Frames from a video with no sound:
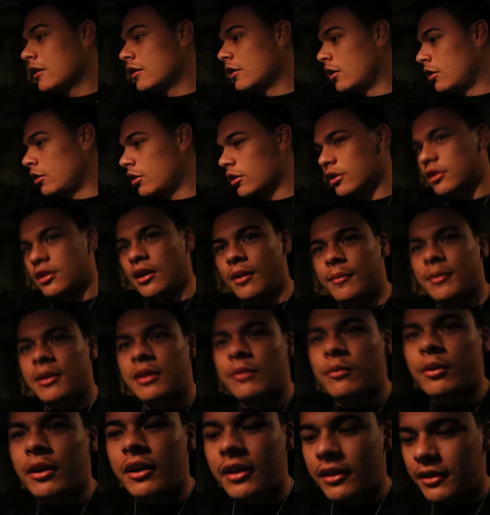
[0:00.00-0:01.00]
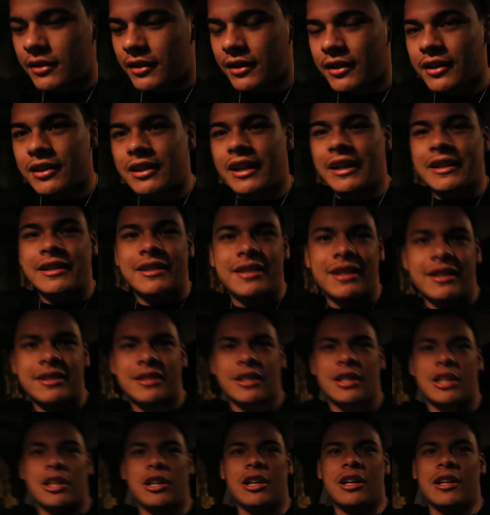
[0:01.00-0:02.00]
Yo, I mean, what is it? It's like
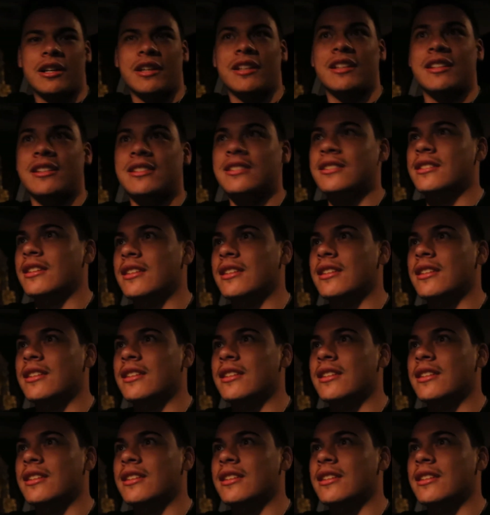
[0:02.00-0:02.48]
6 o'clock and it's